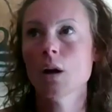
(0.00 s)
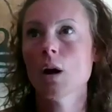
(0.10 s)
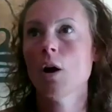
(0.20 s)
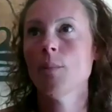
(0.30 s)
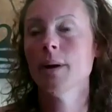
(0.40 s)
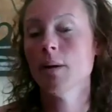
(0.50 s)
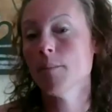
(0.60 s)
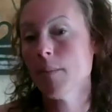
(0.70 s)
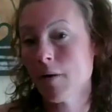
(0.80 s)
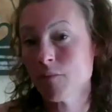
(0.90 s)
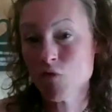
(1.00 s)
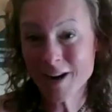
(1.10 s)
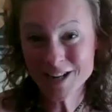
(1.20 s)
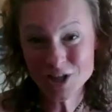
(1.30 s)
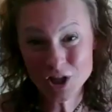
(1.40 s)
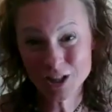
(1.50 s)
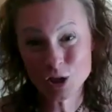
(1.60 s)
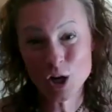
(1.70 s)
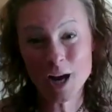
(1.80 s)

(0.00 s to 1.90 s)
coming and raging